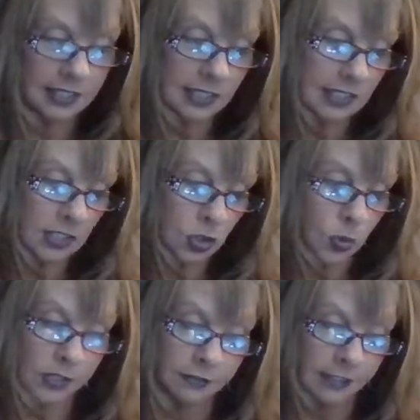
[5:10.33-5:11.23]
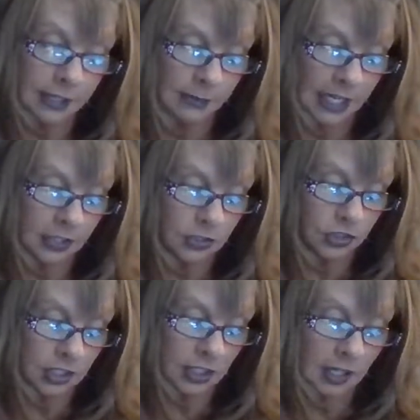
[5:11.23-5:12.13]
This is twin flame
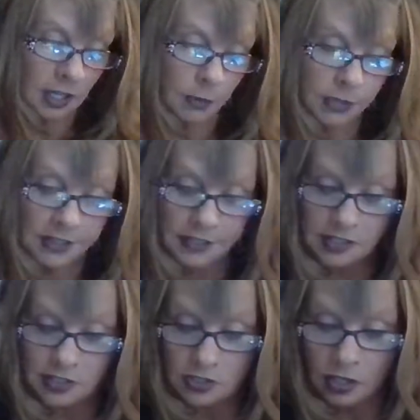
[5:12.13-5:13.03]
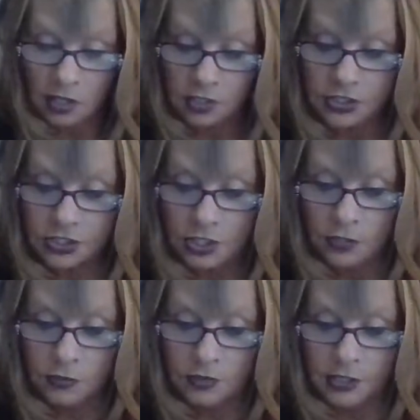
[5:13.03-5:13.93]
energy, but this is
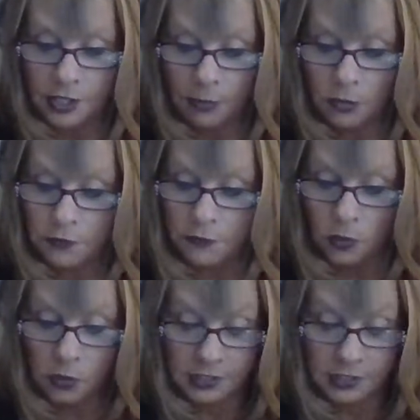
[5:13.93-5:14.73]
also the number four.